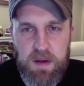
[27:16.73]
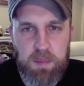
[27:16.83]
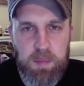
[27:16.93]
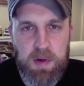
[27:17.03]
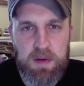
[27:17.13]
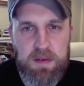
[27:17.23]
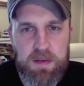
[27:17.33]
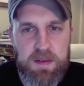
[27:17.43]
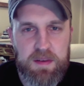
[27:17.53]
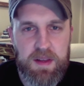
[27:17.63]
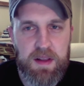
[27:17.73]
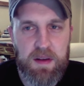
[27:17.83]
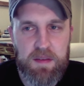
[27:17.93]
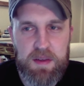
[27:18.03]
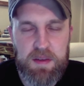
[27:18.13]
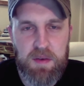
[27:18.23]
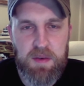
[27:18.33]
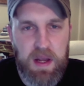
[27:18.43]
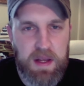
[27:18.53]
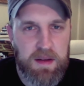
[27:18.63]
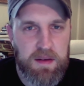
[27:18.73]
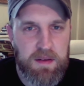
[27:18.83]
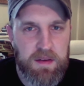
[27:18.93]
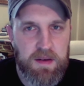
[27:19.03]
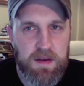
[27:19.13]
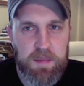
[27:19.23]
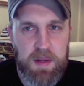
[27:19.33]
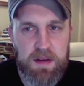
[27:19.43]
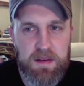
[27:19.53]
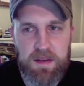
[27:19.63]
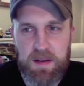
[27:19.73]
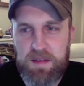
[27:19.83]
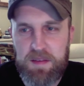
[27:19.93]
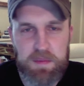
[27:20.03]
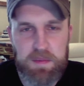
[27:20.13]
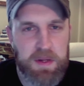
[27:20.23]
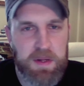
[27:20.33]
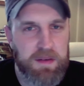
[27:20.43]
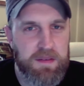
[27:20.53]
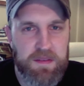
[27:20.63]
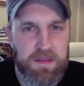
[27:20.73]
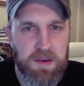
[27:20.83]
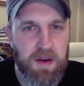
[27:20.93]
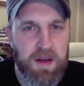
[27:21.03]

books, just because I loved his writing and I just loved his weird drawings.